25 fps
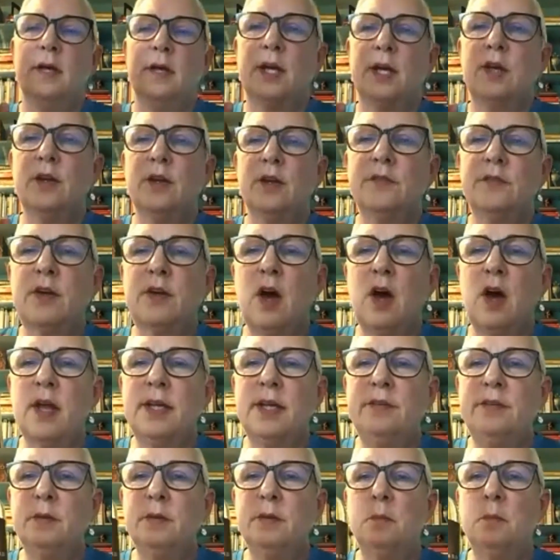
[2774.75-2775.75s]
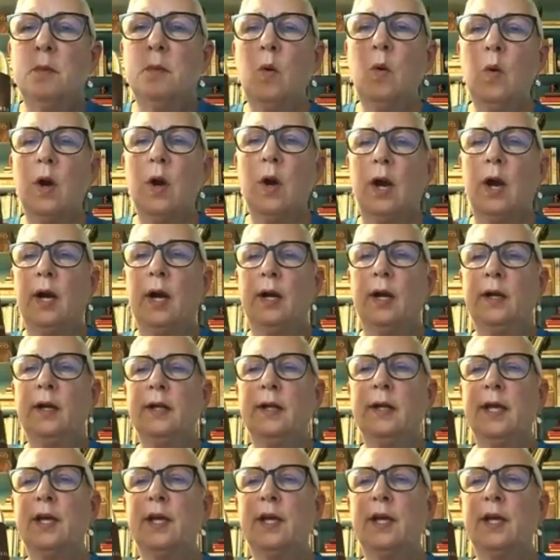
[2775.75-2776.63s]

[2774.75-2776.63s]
it could have gone even more.